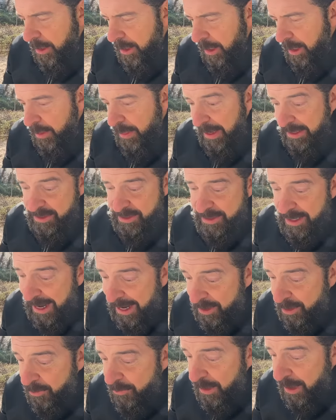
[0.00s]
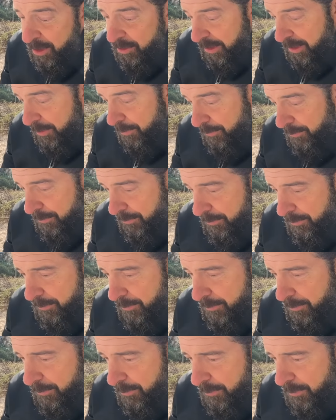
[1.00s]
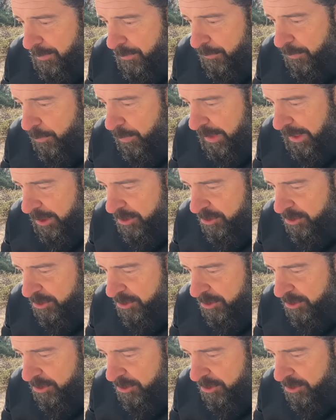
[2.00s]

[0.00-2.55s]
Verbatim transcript: That's not Navalny, from what I